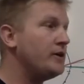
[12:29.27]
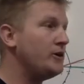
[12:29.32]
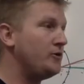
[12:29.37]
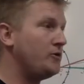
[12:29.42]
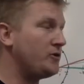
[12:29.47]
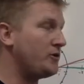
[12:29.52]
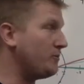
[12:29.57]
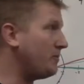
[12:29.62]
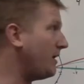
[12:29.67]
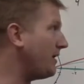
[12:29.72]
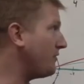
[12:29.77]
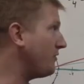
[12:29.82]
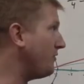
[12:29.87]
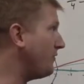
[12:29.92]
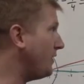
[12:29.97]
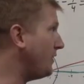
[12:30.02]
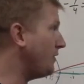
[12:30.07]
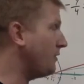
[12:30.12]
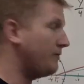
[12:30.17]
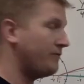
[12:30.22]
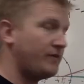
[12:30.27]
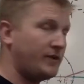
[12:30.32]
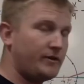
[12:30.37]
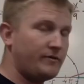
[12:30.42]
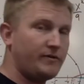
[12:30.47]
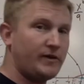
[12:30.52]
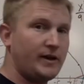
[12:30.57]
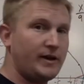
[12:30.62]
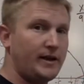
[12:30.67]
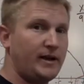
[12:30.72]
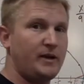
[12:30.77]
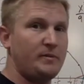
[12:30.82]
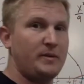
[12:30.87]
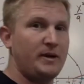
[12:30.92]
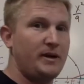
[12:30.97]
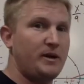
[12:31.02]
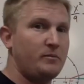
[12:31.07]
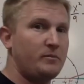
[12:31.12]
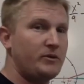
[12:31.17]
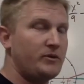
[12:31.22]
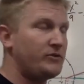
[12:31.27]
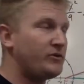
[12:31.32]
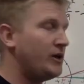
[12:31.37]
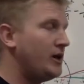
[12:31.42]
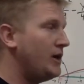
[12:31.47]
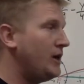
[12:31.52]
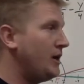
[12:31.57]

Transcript: You can pause the video and verify any of my numbers.